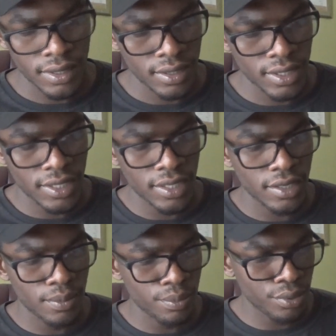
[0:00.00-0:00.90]

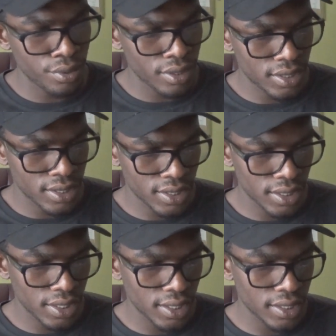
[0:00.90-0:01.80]
then put
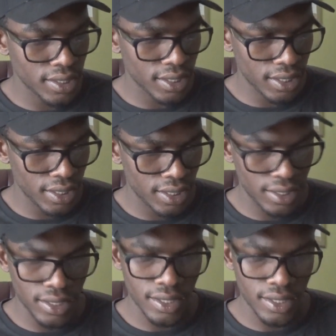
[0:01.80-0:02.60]
it in